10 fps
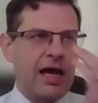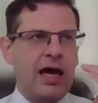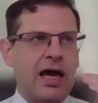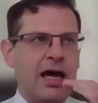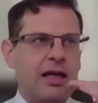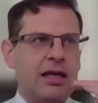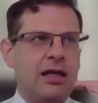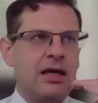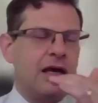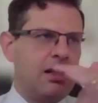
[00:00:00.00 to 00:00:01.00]
And
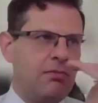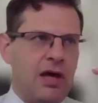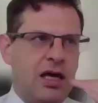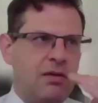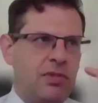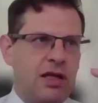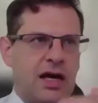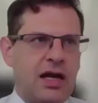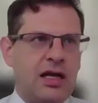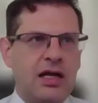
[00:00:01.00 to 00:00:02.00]
it may be
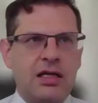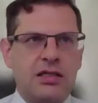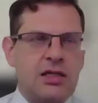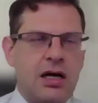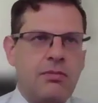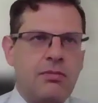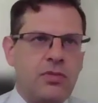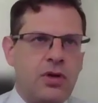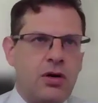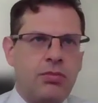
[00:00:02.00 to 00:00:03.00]
that it is some,